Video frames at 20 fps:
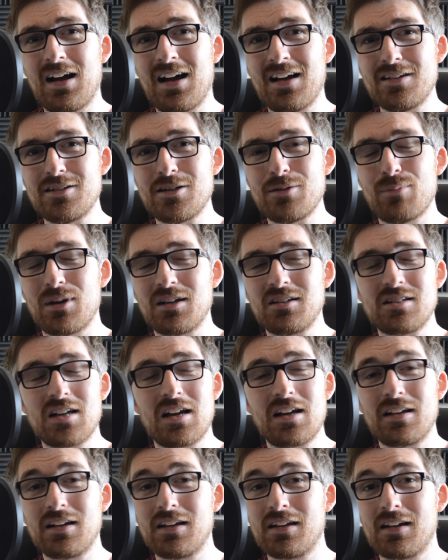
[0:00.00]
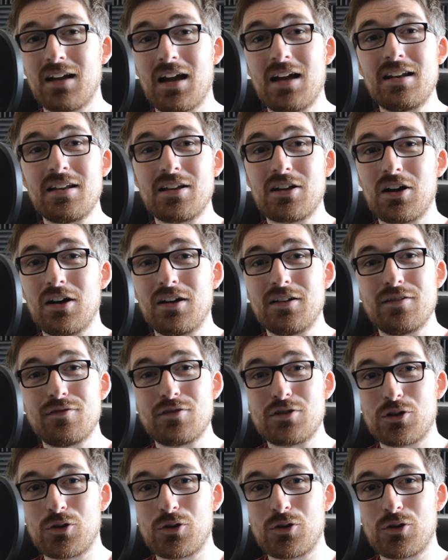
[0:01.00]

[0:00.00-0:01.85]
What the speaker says: and it maintaining any kind of